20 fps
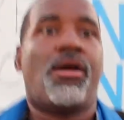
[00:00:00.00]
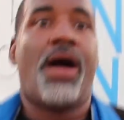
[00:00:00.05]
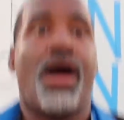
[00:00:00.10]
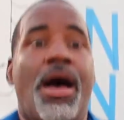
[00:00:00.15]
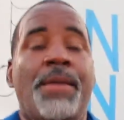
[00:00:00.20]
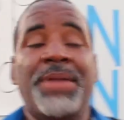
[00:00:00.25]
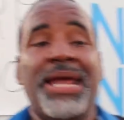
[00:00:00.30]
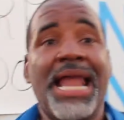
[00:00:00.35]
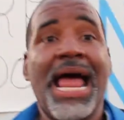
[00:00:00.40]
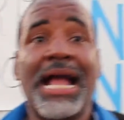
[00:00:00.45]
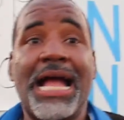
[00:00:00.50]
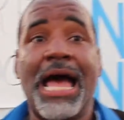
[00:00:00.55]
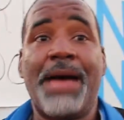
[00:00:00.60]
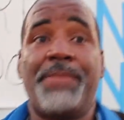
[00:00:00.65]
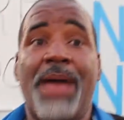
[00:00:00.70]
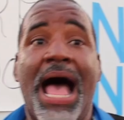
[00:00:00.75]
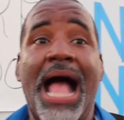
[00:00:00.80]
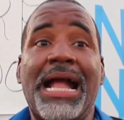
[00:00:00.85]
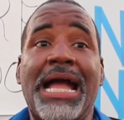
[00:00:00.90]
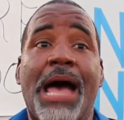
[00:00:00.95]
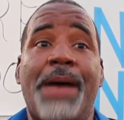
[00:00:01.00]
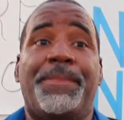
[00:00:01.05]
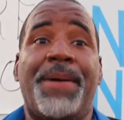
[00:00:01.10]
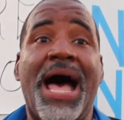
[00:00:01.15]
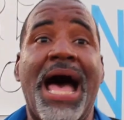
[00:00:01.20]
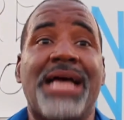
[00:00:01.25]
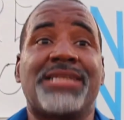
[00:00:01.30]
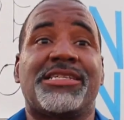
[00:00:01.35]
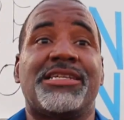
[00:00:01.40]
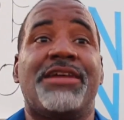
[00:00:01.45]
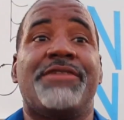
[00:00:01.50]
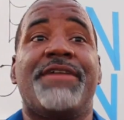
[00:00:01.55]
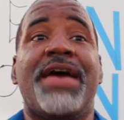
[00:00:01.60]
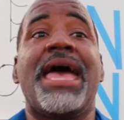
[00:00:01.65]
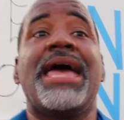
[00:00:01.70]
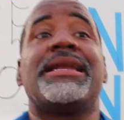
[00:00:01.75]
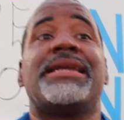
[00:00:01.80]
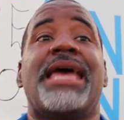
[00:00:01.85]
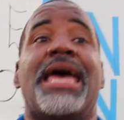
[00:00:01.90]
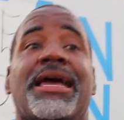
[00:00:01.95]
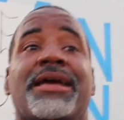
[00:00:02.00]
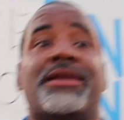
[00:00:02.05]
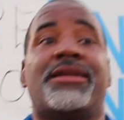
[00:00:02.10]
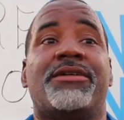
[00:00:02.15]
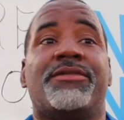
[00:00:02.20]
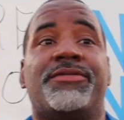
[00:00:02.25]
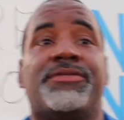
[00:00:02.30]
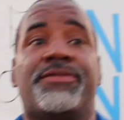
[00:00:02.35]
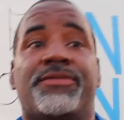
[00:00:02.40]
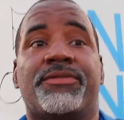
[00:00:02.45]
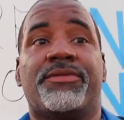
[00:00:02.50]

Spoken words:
I mean, I got positive and negative